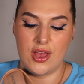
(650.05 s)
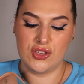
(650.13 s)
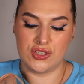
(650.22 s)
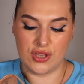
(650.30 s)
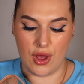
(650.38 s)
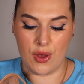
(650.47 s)

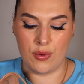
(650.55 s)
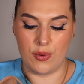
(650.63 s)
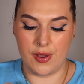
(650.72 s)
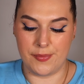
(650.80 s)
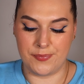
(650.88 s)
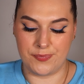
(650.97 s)

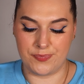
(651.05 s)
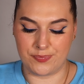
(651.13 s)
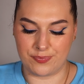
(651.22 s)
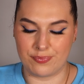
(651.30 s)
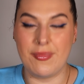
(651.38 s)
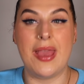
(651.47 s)
So
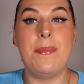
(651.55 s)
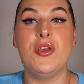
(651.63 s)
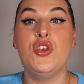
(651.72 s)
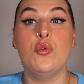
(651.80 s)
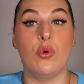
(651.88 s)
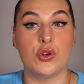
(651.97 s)
maybe
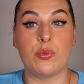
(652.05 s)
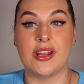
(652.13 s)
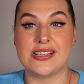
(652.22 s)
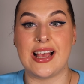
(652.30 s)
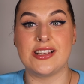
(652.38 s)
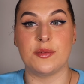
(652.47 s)
you would want
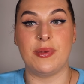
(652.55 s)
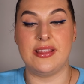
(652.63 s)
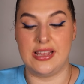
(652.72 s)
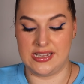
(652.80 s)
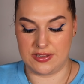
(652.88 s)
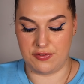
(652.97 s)
to size up in
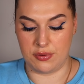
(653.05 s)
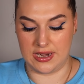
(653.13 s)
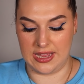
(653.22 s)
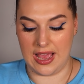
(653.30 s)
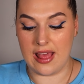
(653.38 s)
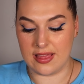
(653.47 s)
these if you're
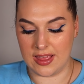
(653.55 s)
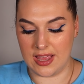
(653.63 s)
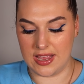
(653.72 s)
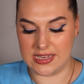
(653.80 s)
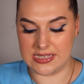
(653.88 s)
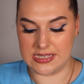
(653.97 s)
going to get
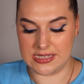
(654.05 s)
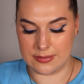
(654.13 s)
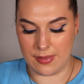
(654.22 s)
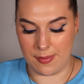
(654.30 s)
these.